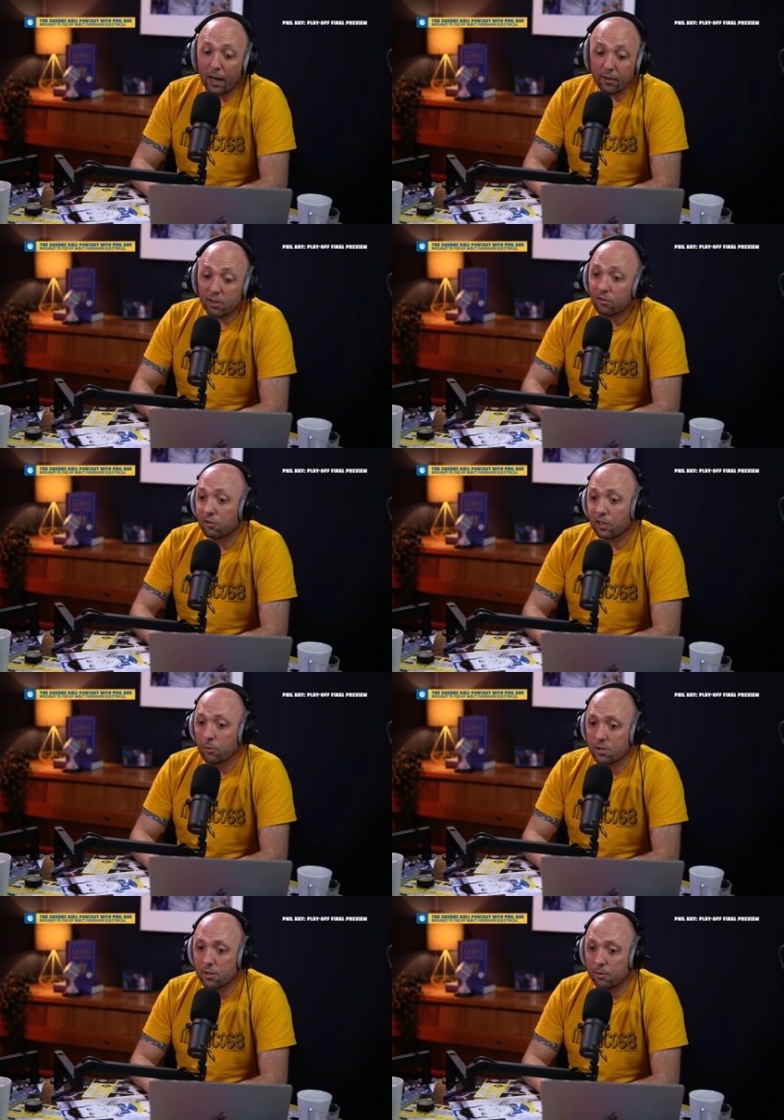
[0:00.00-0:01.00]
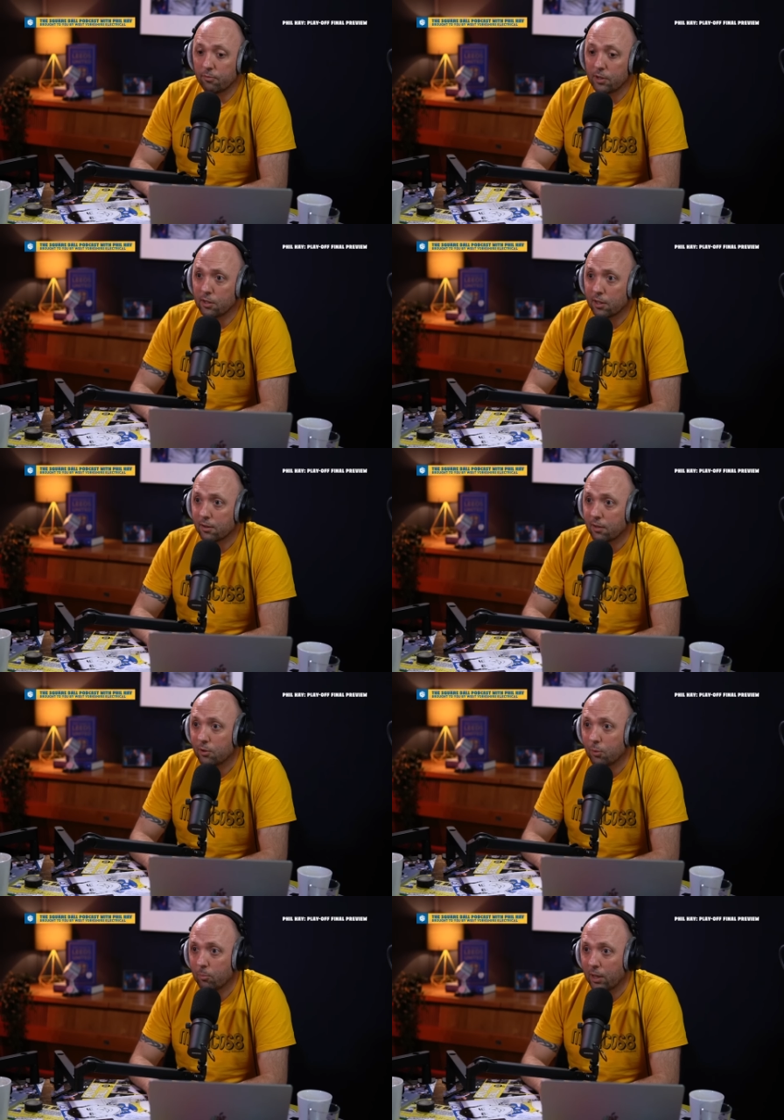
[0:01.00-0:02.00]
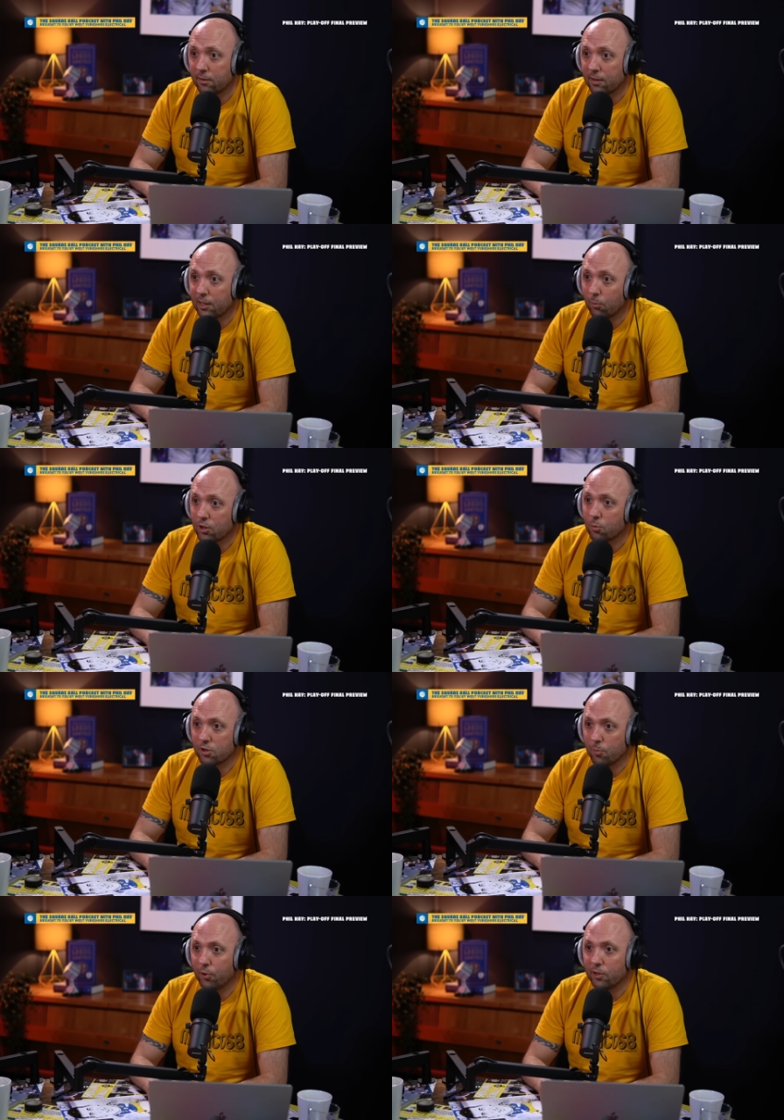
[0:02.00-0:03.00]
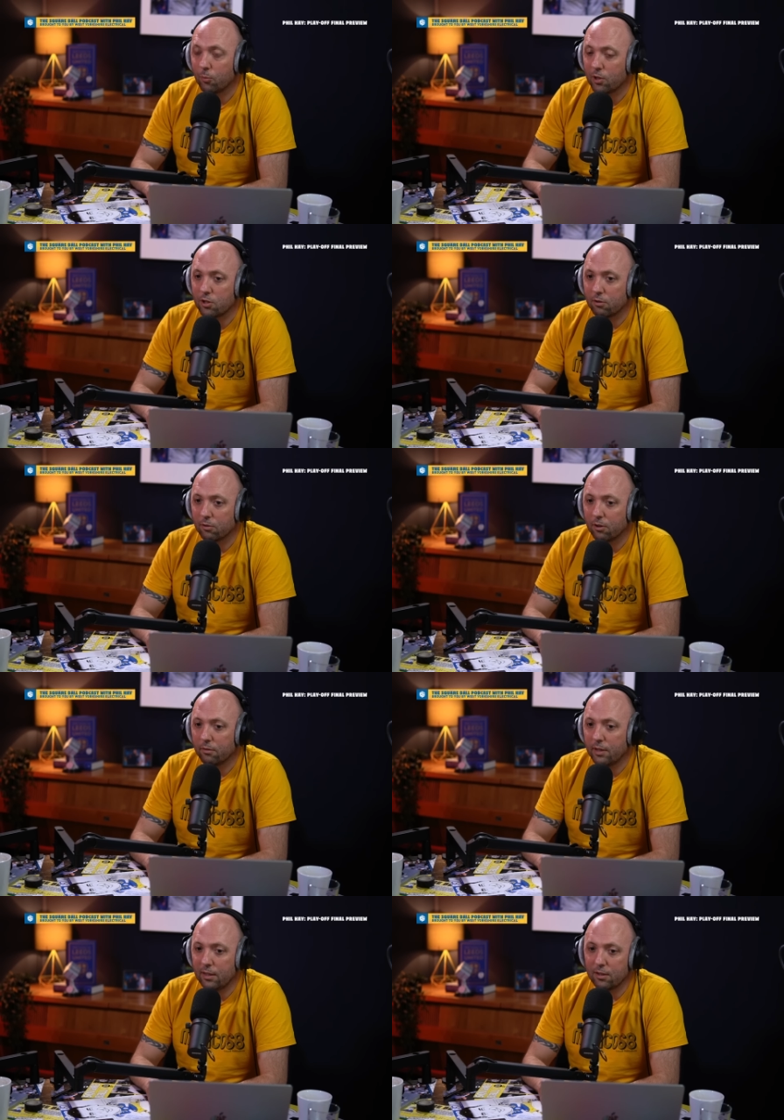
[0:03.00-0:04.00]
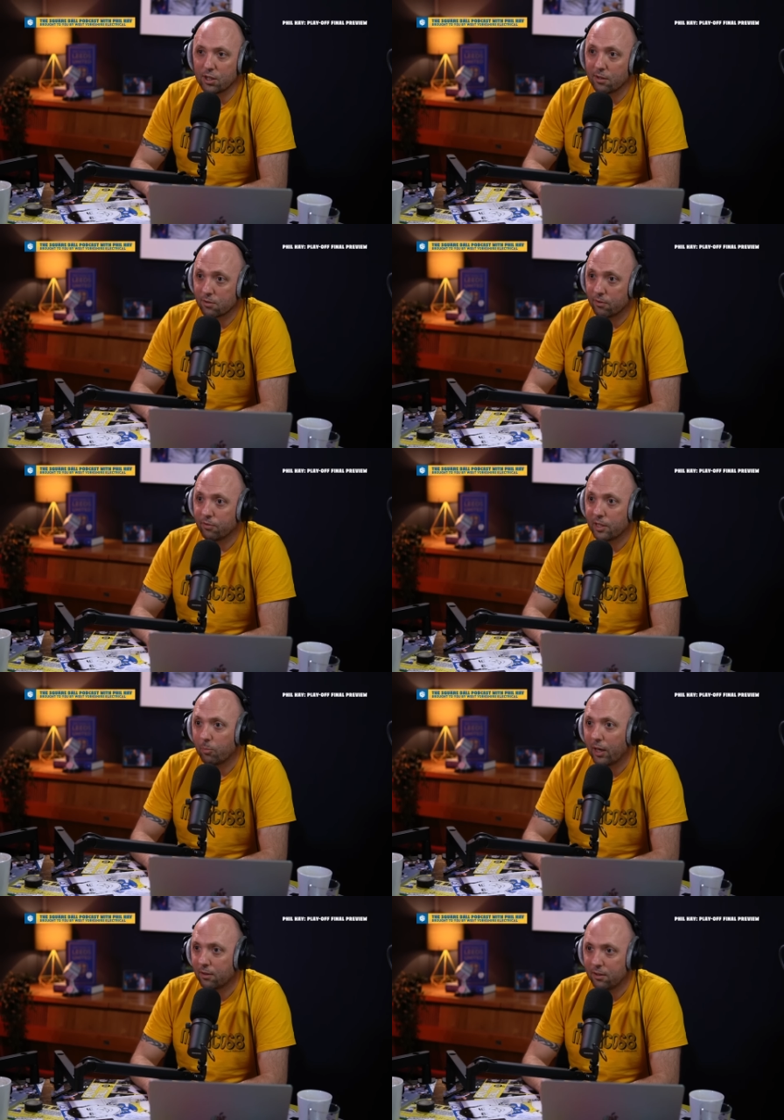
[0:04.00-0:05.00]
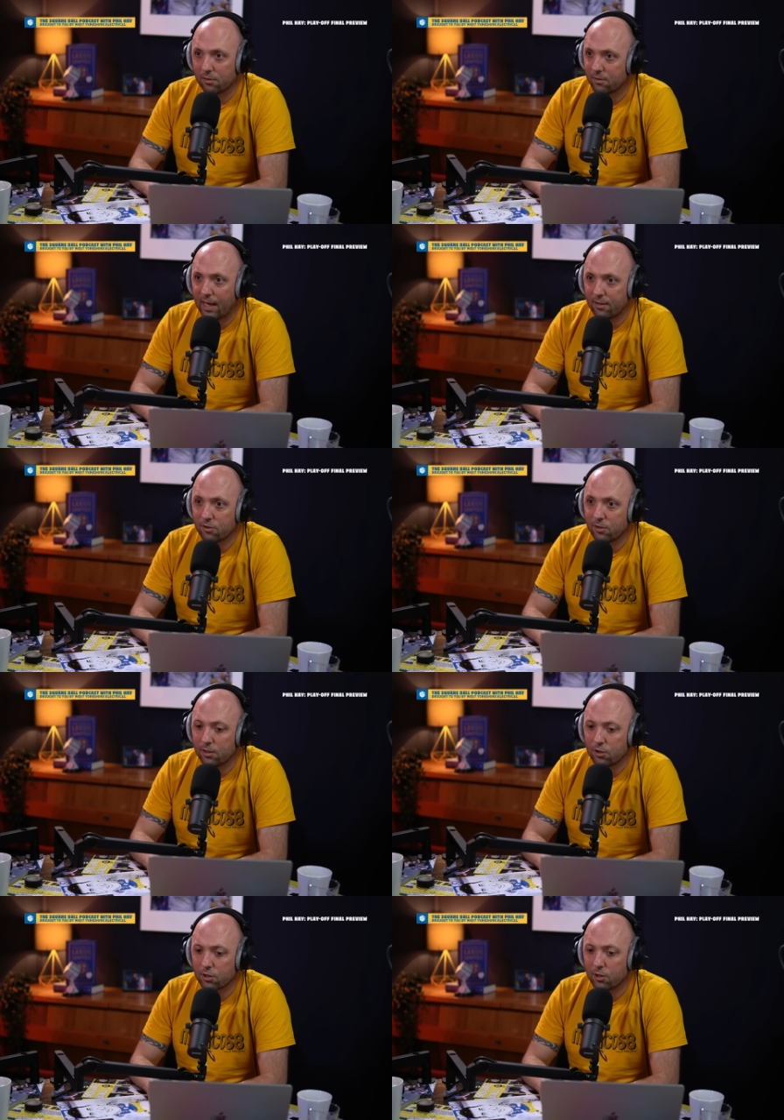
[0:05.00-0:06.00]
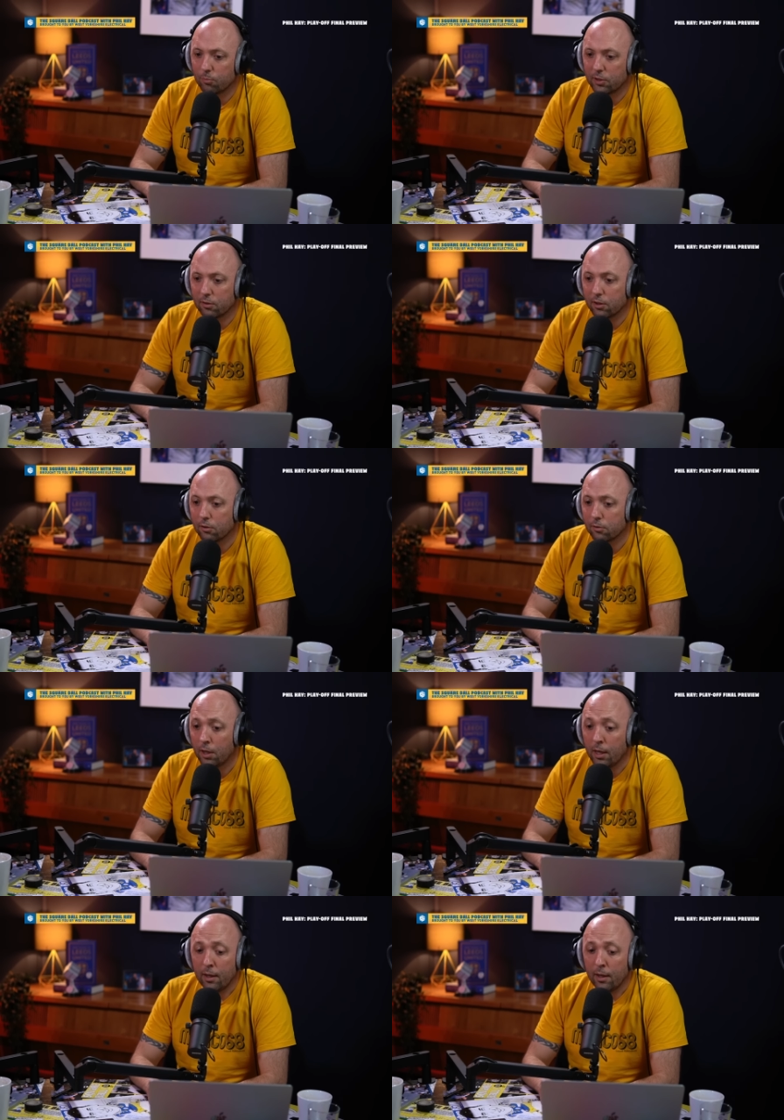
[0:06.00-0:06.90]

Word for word: And then the other thing was the free kick given away by Derry, which was the point at which you thought any chance of a fight back here, nah, it's just completely gone.